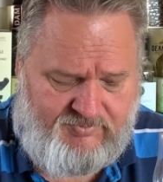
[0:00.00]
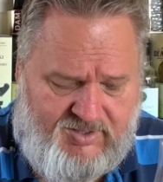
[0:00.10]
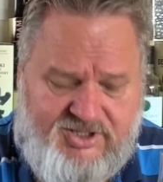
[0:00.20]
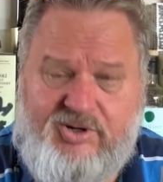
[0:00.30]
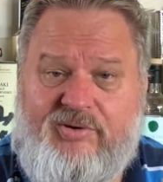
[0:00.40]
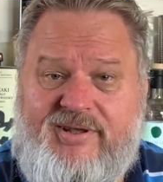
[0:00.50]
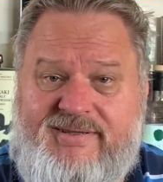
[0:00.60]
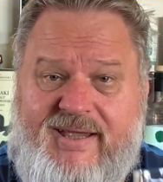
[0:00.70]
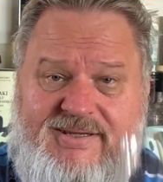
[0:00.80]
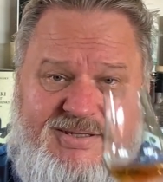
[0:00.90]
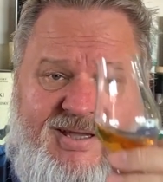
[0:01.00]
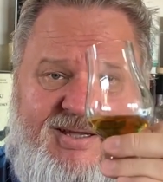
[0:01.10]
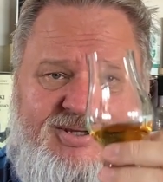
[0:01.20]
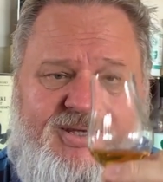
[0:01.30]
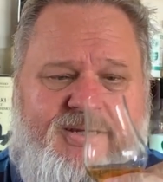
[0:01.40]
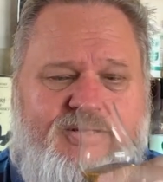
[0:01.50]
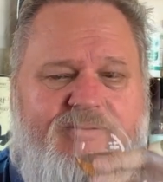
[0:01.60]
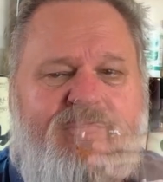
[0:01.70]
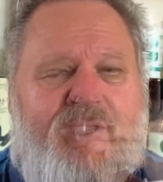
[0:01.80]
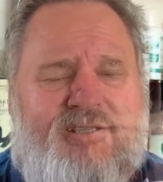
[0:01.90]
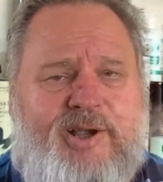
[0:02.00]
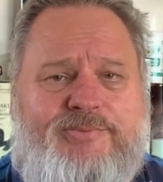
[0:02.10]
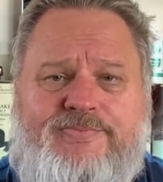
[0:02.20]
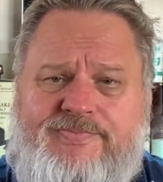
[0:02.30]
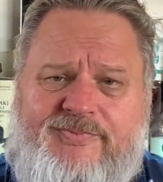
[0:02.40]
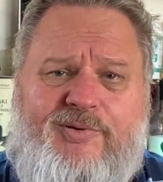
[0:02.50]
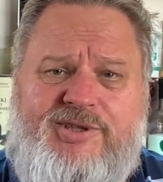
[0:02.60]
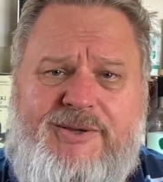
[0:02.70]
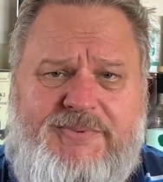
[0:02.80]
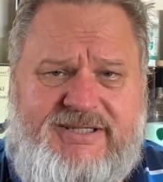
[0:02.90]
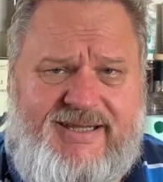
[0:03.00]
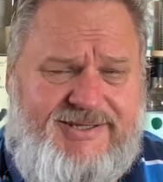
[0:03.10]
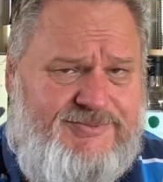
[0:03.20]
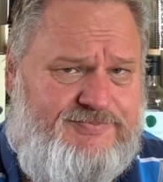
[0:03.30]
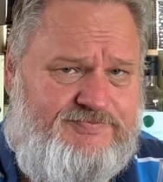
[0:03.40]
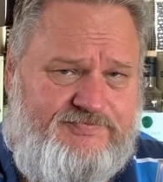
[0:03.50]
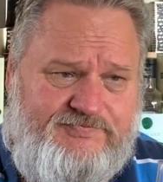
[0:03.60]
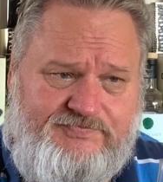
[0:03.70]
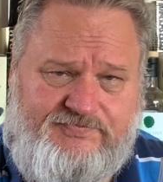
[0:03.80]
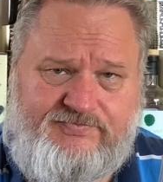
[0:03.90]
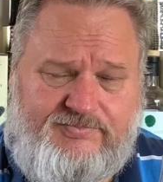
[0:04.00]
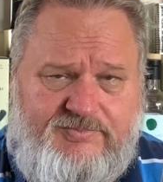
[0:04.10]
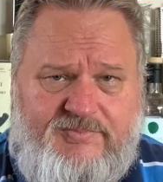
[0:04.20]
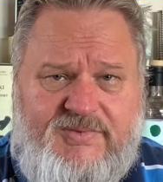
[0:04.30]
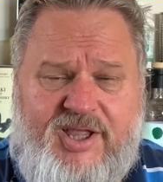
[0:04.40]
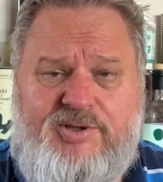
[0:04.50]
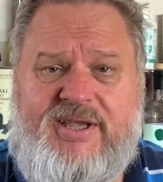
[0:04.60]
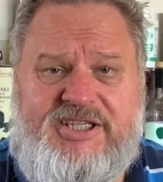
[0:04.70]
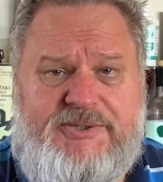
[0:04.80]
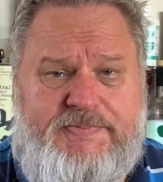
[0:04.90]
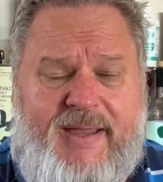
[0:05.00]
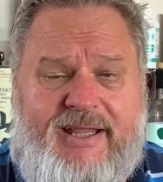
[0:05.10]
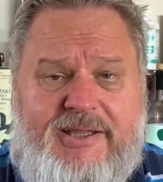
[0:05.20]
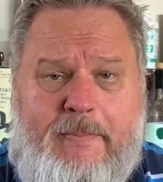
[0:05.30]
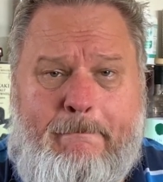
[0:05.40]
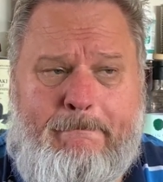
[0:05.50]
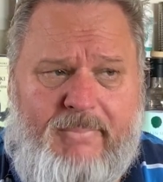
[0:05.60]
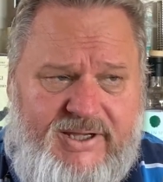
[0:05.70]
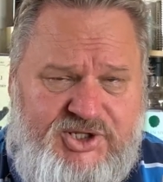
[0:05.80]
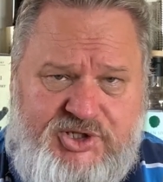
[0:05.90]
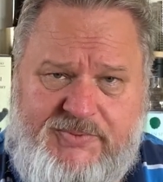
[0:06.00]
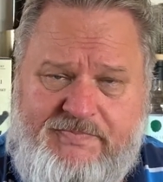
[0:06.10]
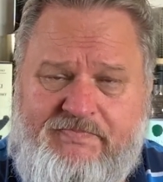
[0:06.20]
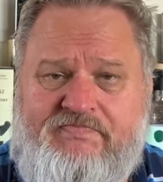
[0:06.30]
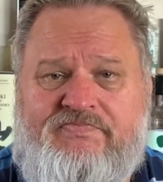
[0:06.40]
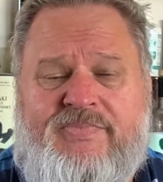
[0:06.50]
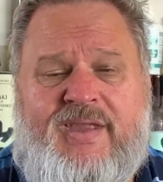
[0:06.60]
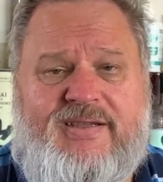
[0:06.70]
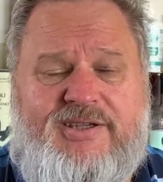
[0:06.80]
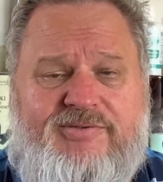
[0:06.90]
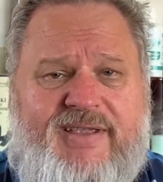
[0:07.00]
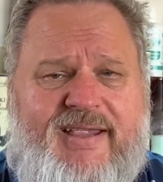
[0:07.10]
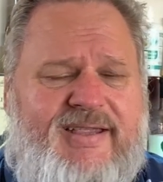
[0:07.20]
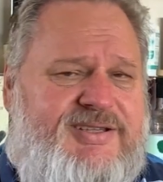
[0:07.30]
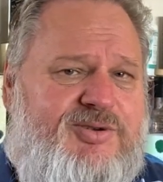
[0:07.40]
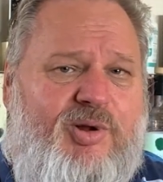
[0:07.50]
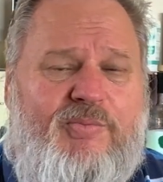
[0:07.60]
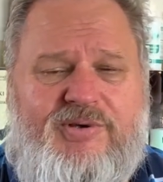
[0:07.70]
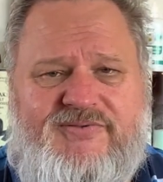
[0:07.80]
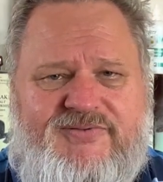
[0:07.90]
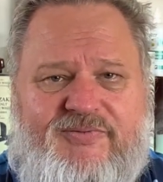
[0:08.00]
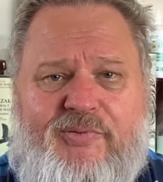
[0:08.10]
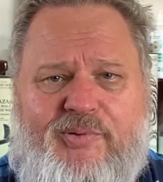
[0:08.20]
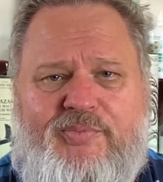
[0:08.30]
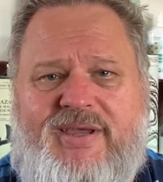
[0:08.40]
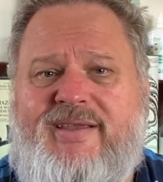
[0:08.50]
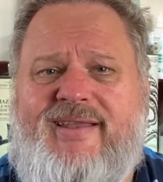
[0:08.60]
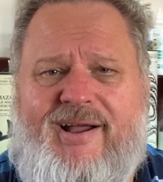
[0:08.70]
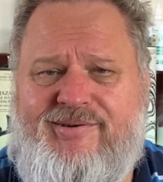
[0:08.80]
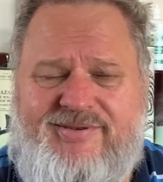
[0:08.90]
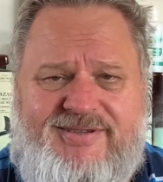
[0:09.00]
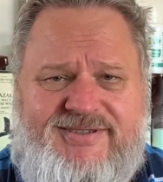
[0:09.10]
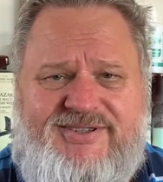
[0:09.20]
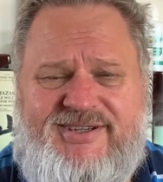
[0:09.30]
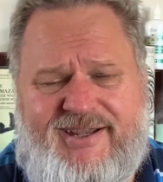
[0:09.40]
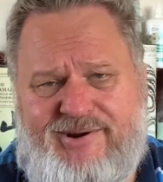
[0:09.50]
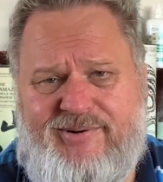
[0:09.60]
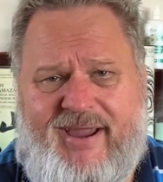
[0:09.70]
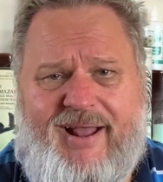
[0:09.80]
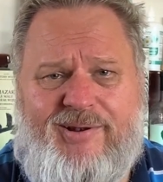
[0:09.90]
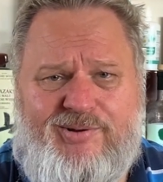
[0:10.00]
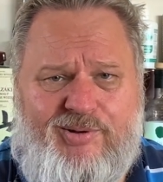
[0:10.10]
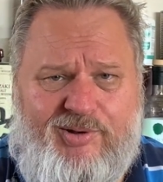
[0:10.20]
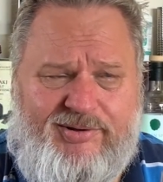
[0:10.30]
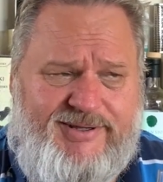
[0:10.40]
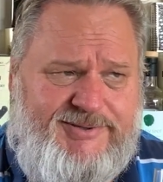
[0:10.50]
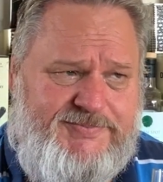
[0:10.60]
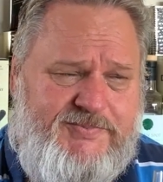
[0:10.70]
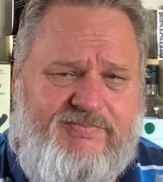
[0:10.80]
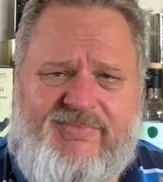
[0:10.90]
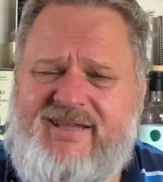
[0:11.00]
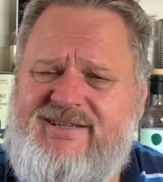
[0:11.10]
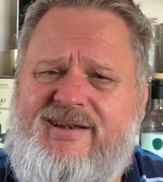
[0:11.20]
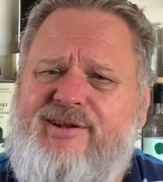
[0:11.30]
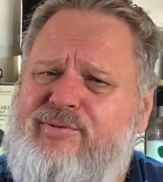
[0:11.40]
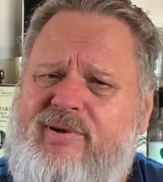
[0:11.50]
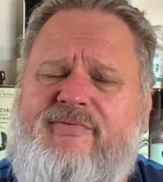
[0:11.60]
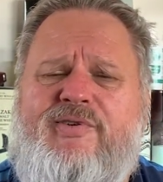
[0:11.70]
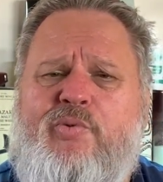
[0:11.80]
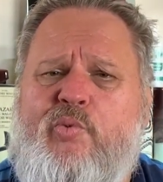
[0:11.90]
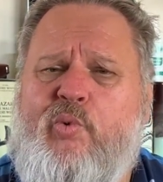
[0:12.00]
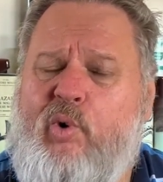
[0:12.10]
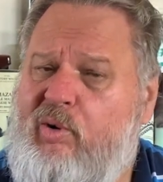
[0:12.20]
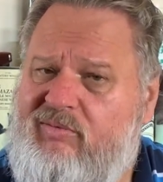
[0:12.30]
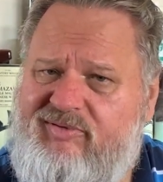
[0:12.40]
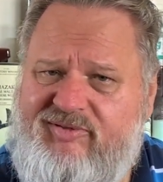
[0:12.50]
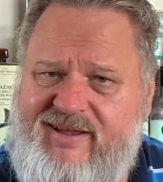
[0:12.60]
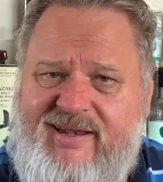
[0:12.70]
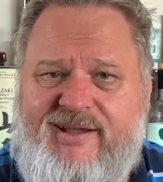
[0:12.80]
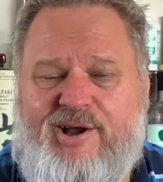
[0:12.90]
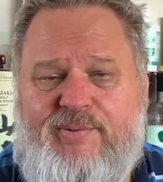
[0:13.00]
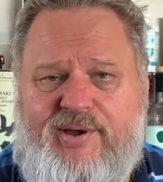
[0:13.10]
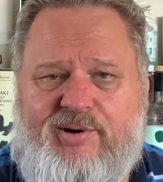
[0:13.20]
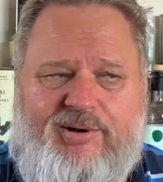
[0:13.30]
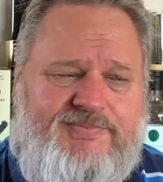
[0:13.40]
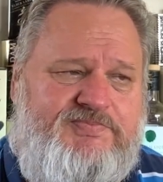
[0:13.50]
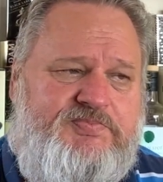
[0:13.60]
So on the taste, cheers. So 40%, don't expect much. So there is almost, for me now, 0 alcohol on it. It's a little bit of a warm feeling going on,